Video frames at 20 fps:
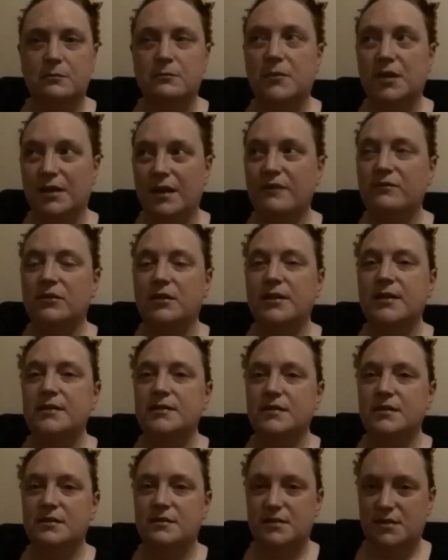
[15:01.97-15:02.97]

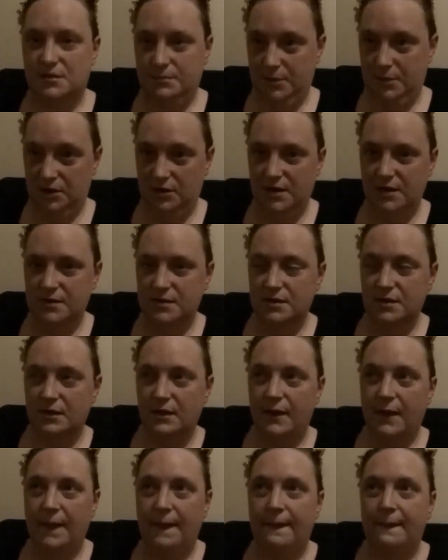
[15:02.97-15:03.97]
malevolent spirit.
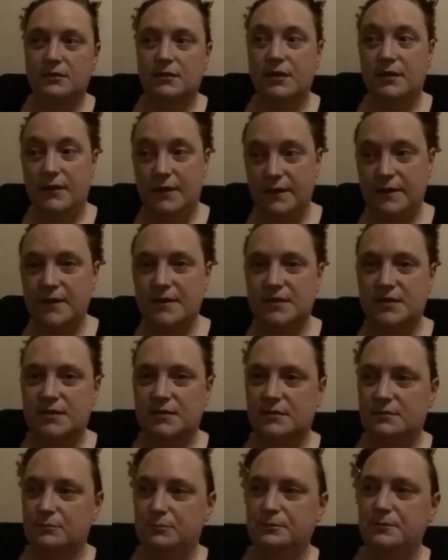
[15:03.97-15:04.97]

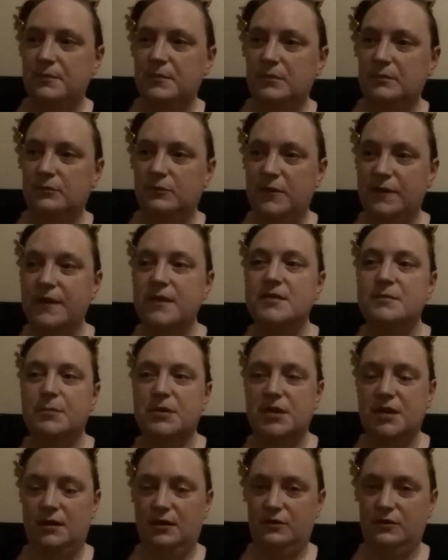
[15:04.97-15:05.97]
With this
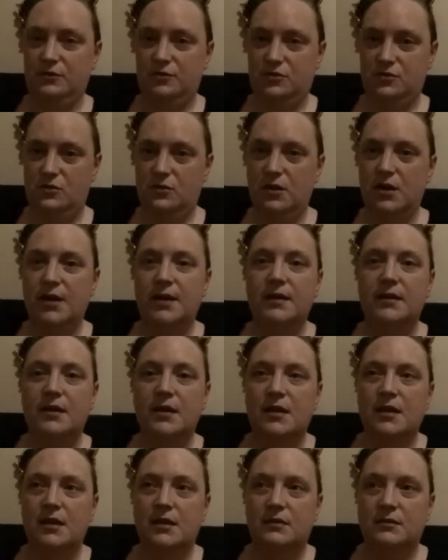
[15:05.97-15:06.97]
particular story,
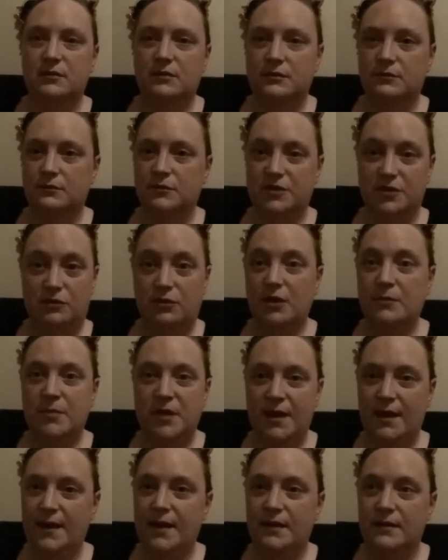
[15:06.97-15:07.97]
was a grumpy
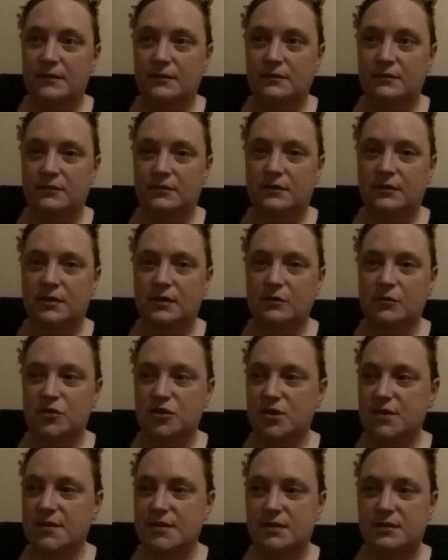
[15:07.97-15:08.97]
guy. He
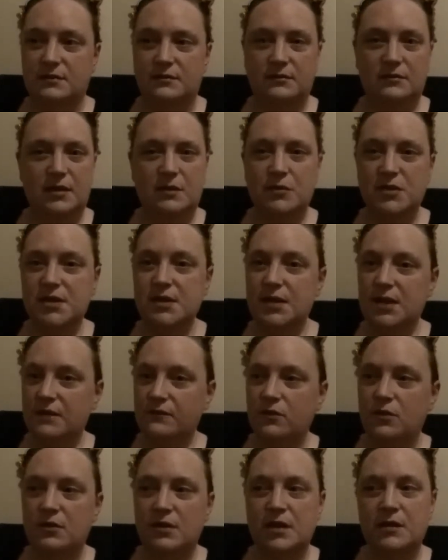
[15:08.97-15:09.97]
wasn't
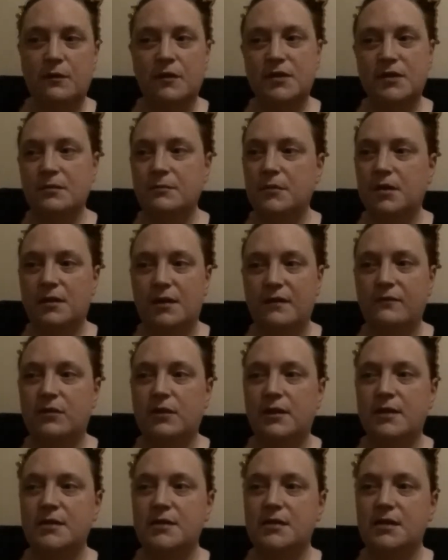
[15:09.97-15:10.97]
evil, he wasn't
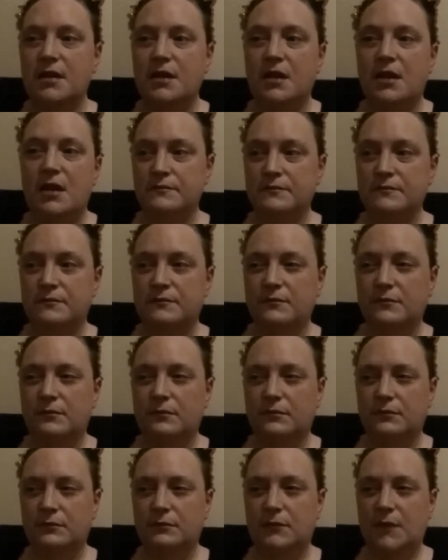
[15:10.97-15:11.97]
malevolent,
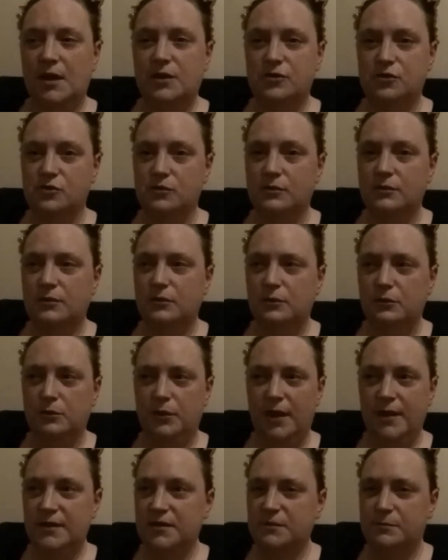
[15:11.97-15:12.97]
and who
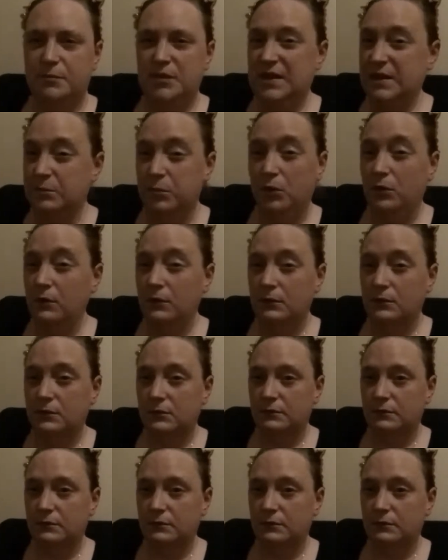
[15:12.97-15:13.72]
liked people.